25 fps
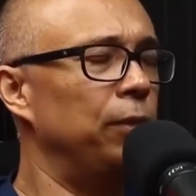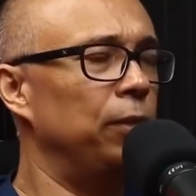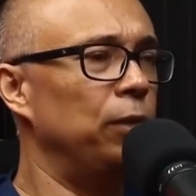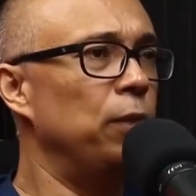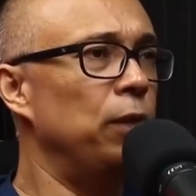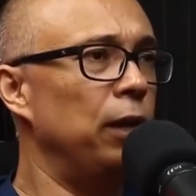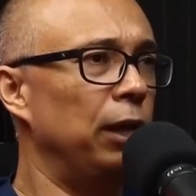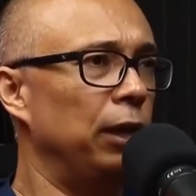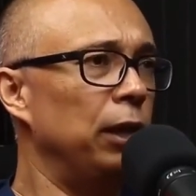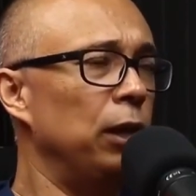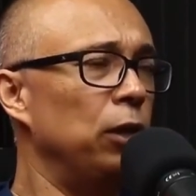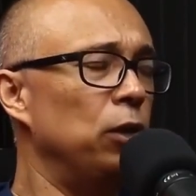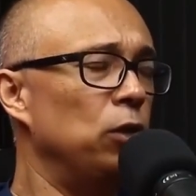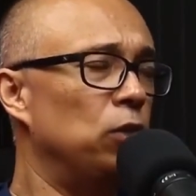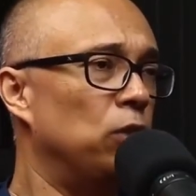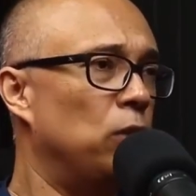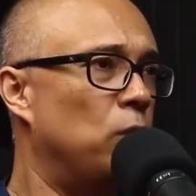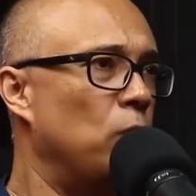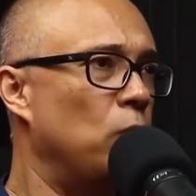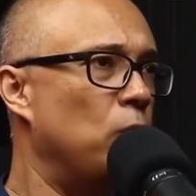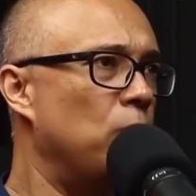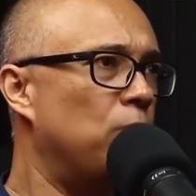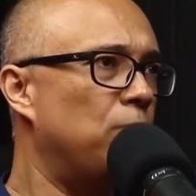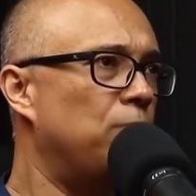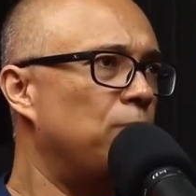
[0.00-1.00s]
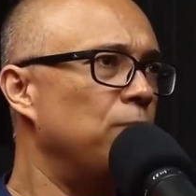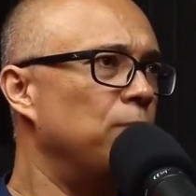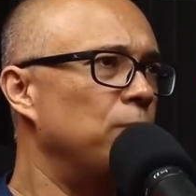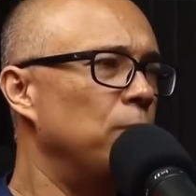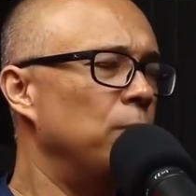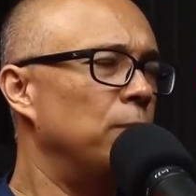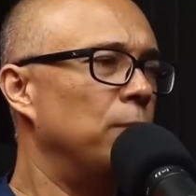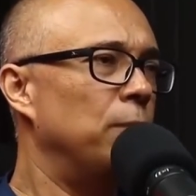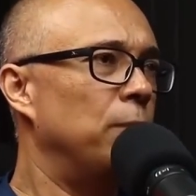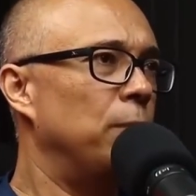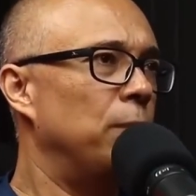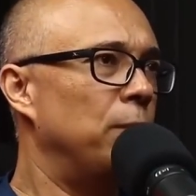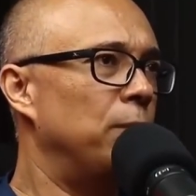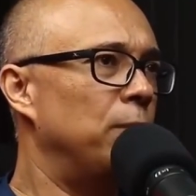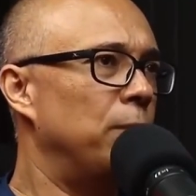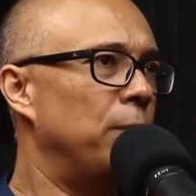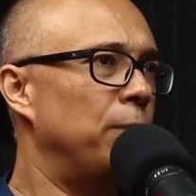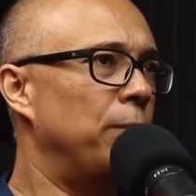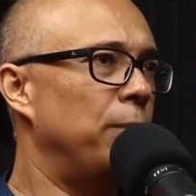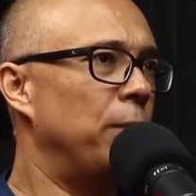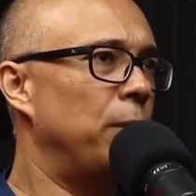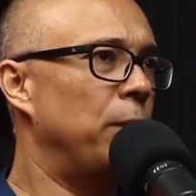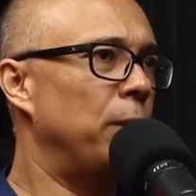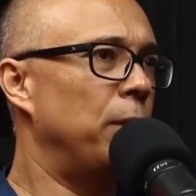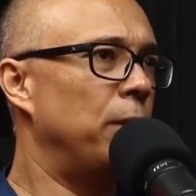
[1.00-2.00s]
a little
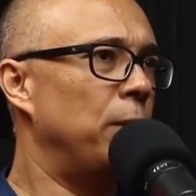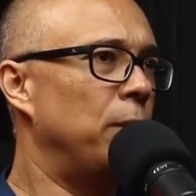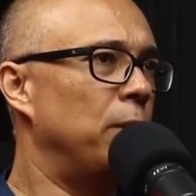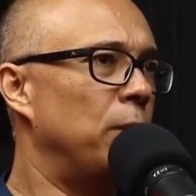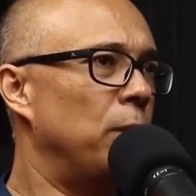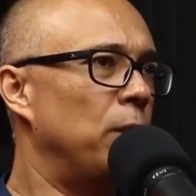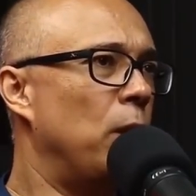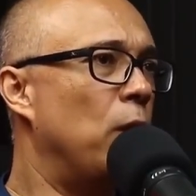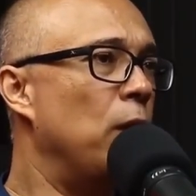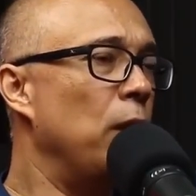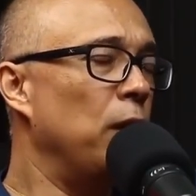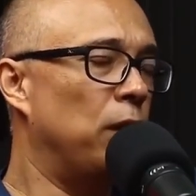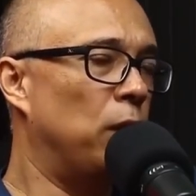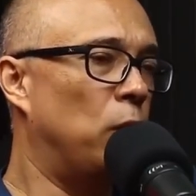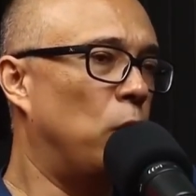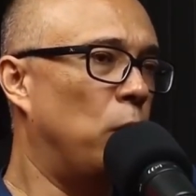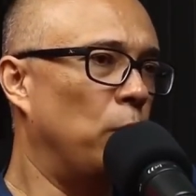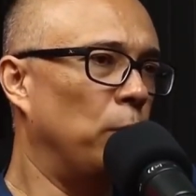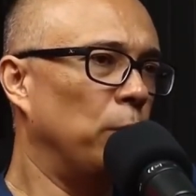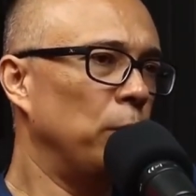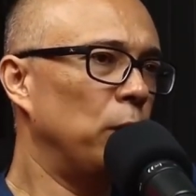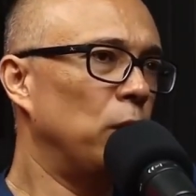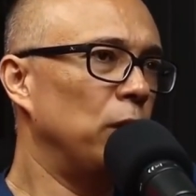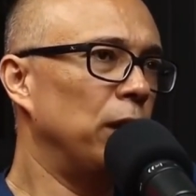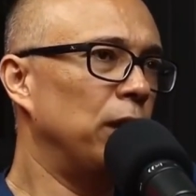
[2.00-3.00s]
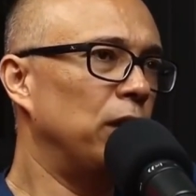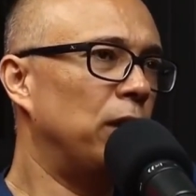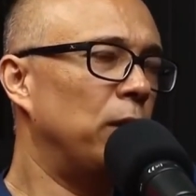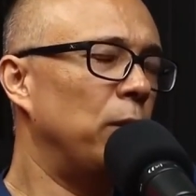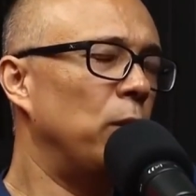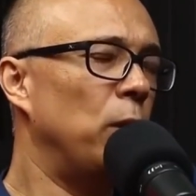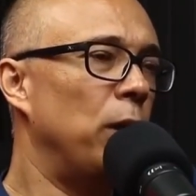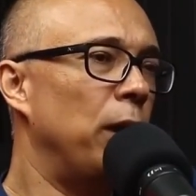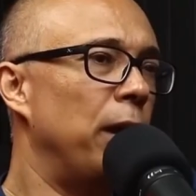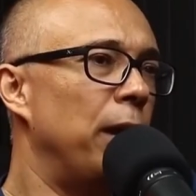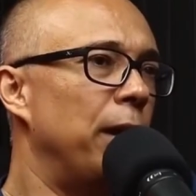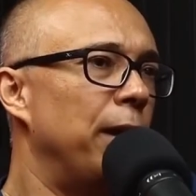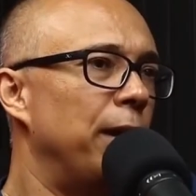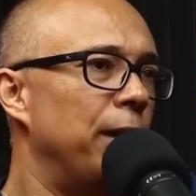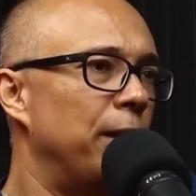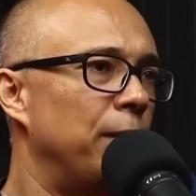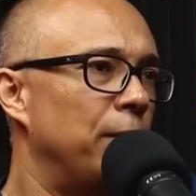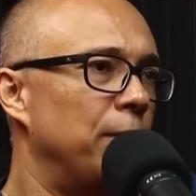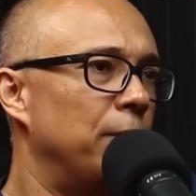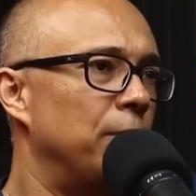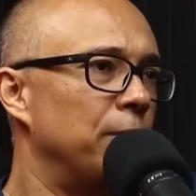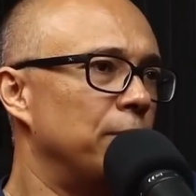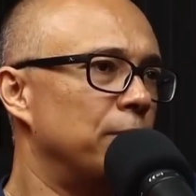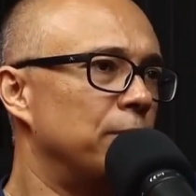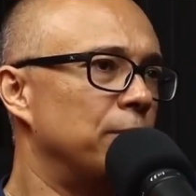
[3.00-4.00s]
to the point of what is
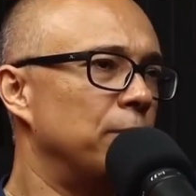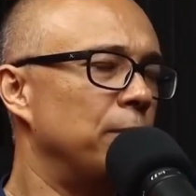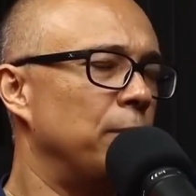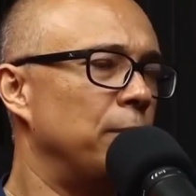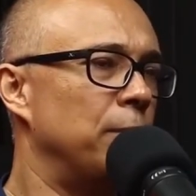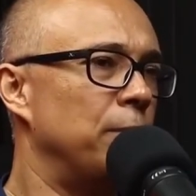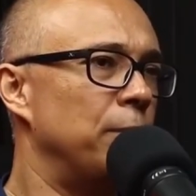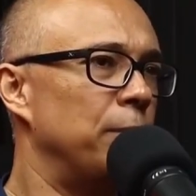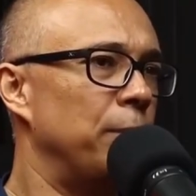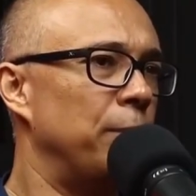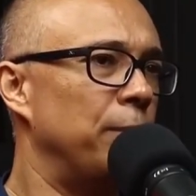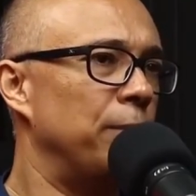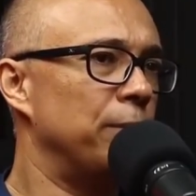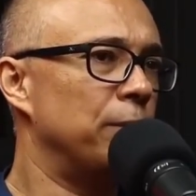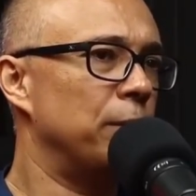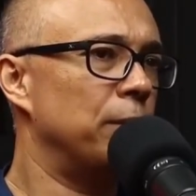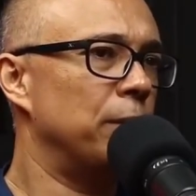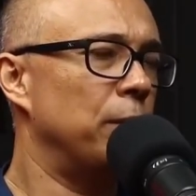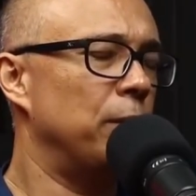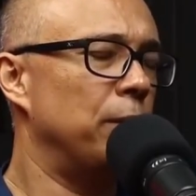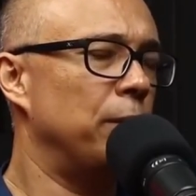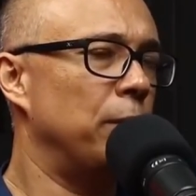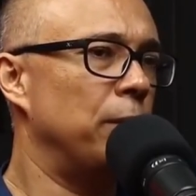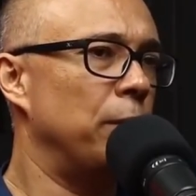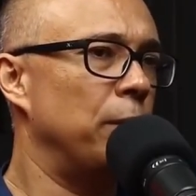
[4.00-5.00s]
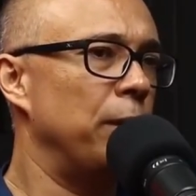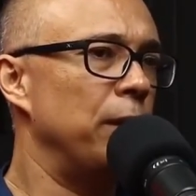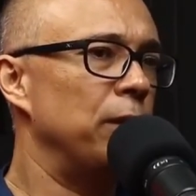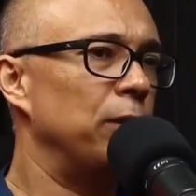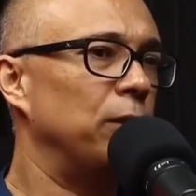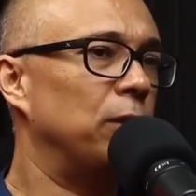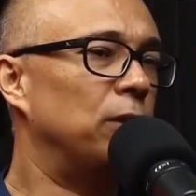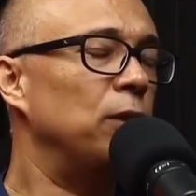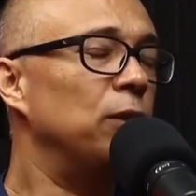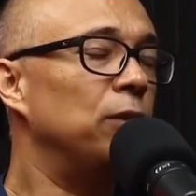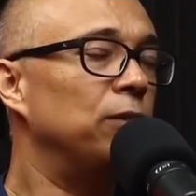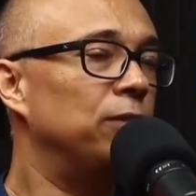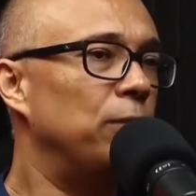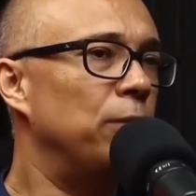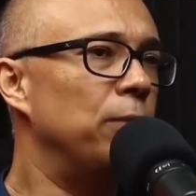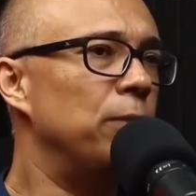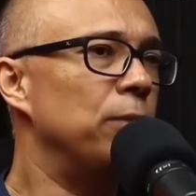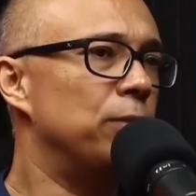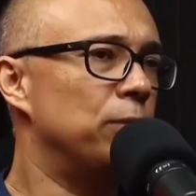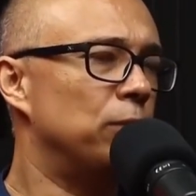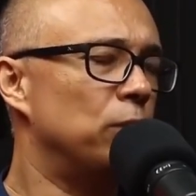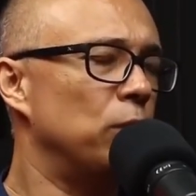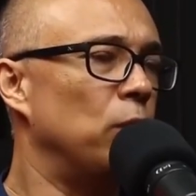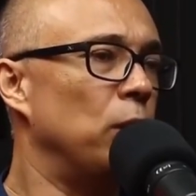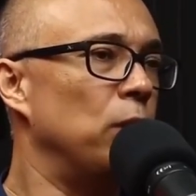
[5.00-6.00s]
this
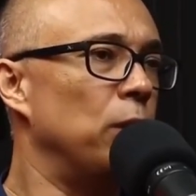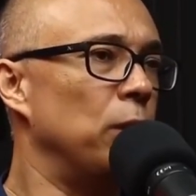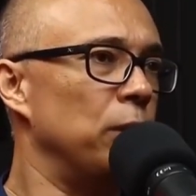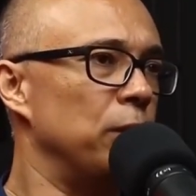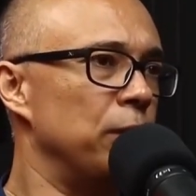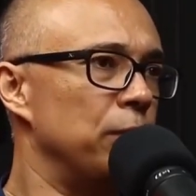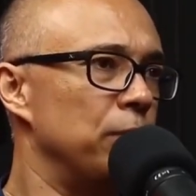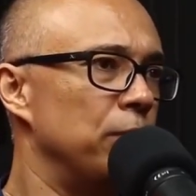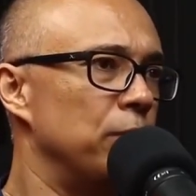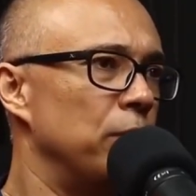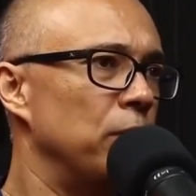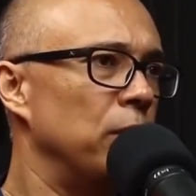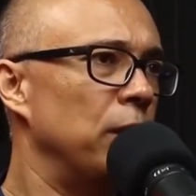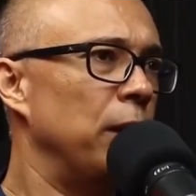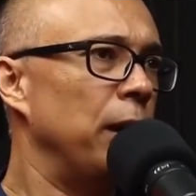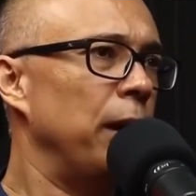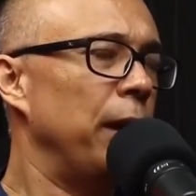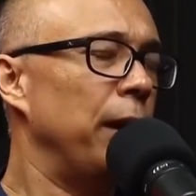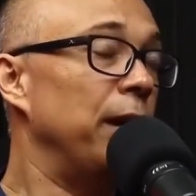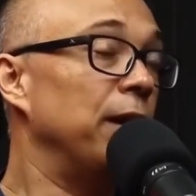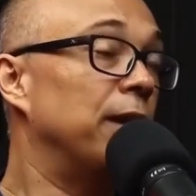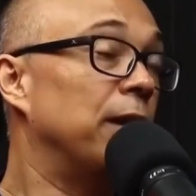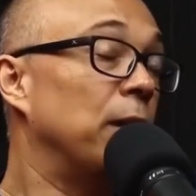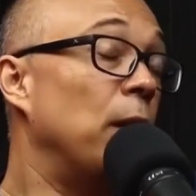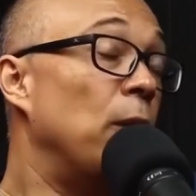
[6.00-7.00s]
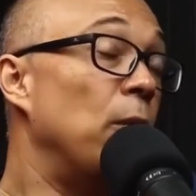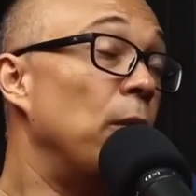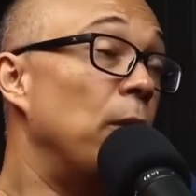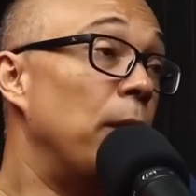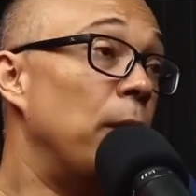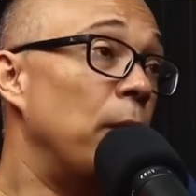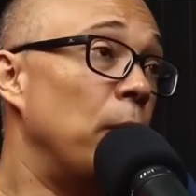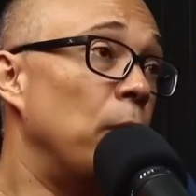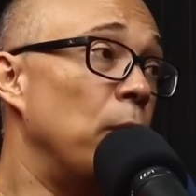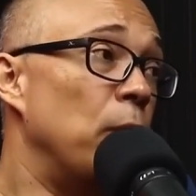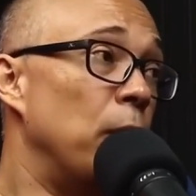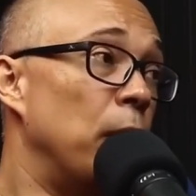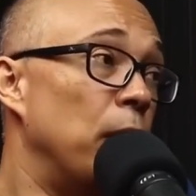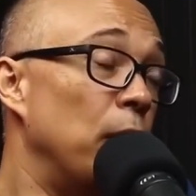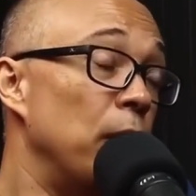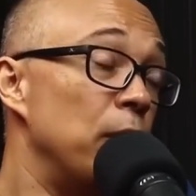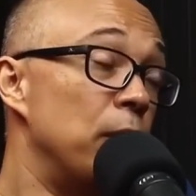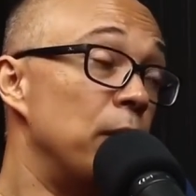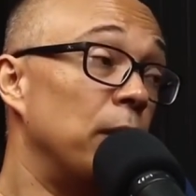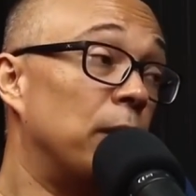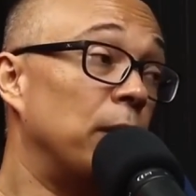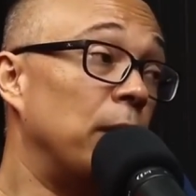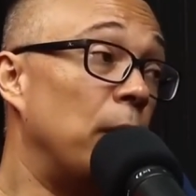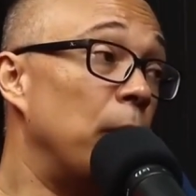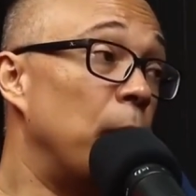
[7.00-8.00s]
trend today, then
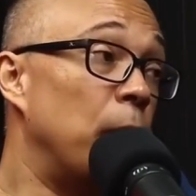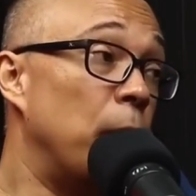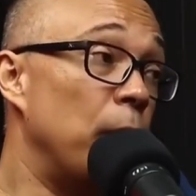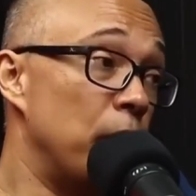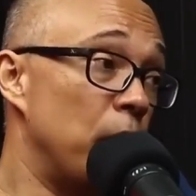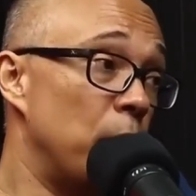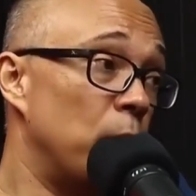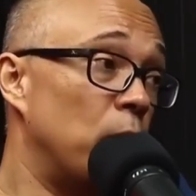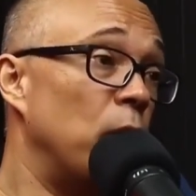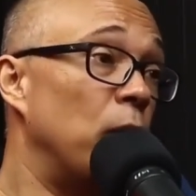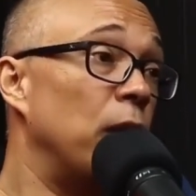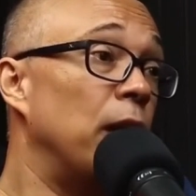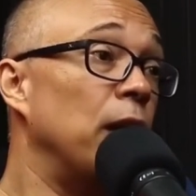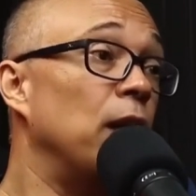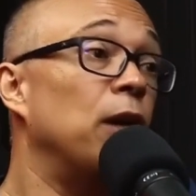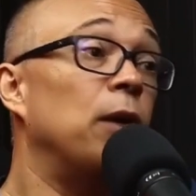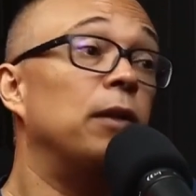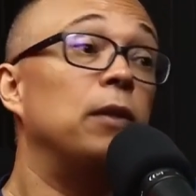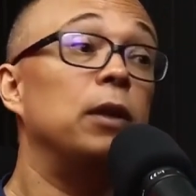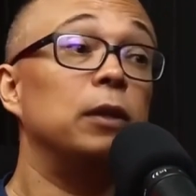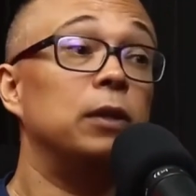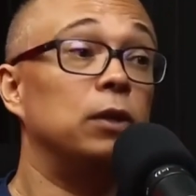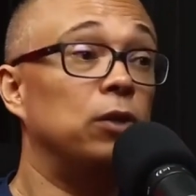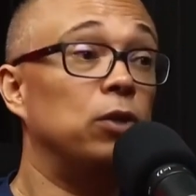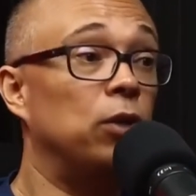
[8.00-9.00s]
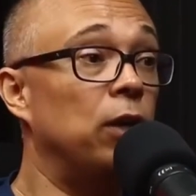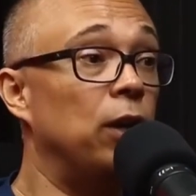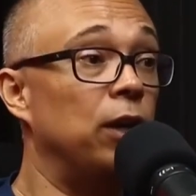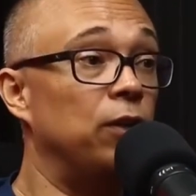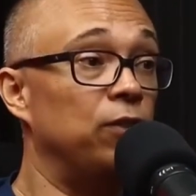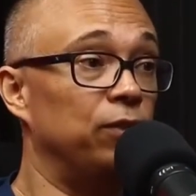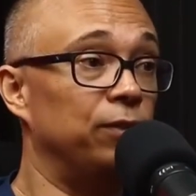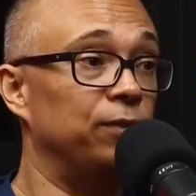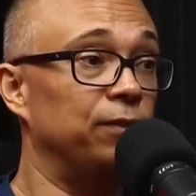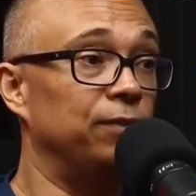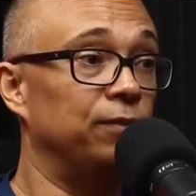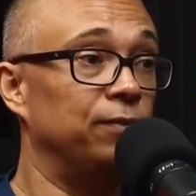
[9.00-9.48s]
the boost is after the drive.